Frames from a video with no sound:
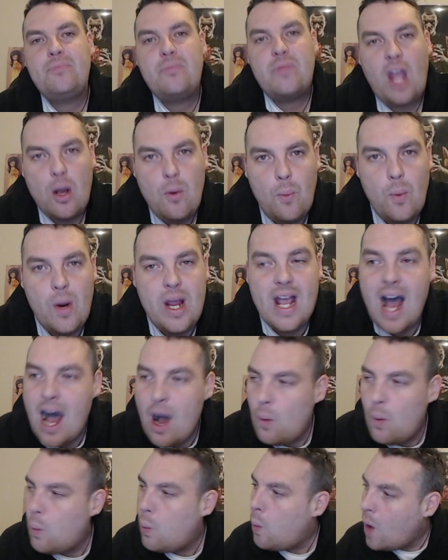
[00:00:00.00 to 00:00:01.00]
we
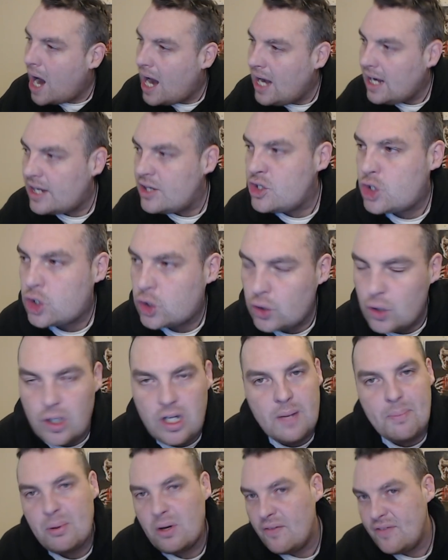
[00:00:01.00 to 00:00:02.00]
are well and truly
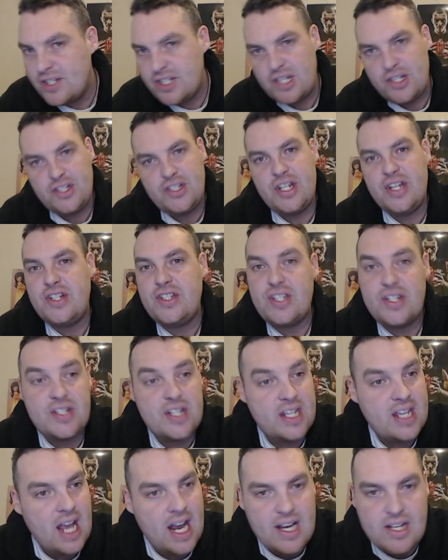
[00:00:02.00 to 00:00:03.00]
brothers and sisters
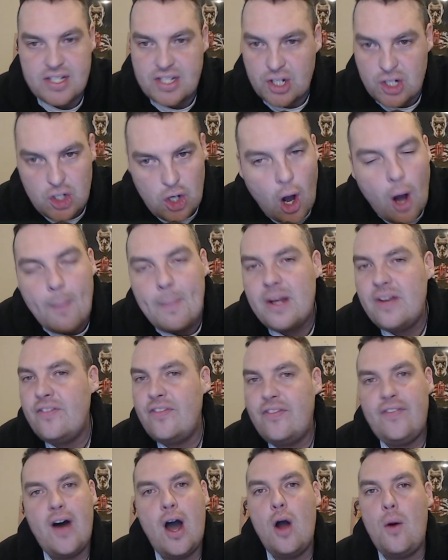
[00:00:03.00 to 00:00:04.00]
against a common
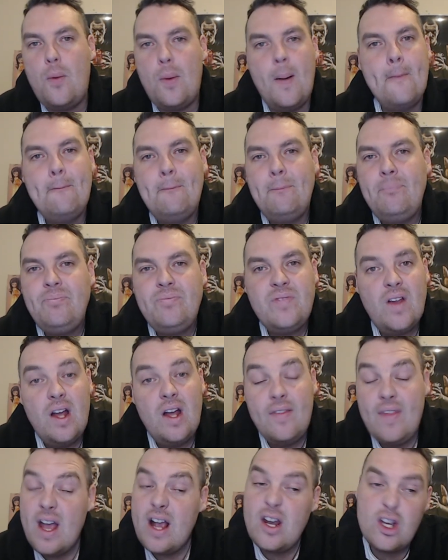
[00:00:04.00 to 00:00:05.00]
foe.
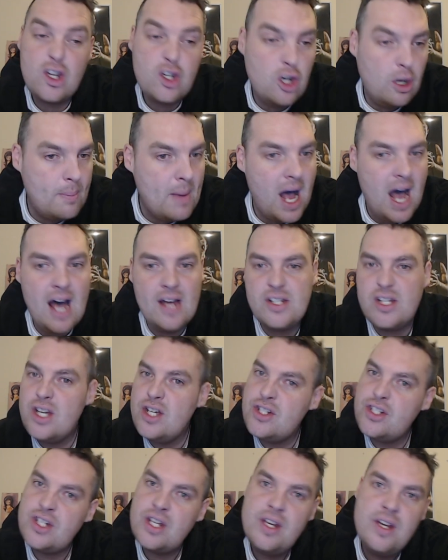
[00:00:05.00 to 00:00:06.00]
And they're going to come hard at
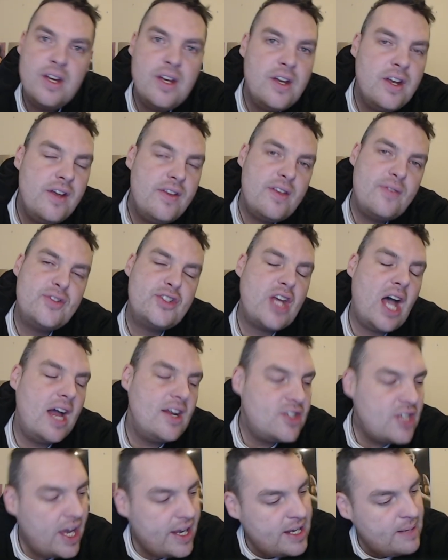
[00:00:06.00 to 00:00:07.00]
us. They've started
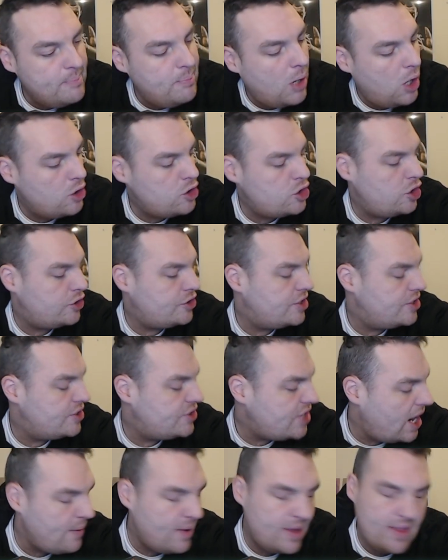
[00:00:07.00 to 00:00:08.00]
taking pot shots at
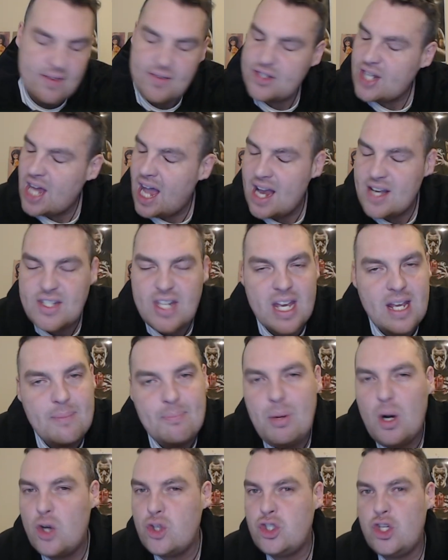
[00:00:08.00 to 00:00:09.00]
Terry. They've started taking
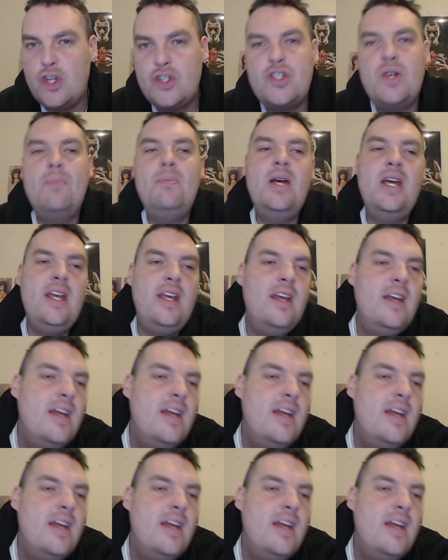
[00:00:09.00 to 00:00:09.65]
pot shots at me.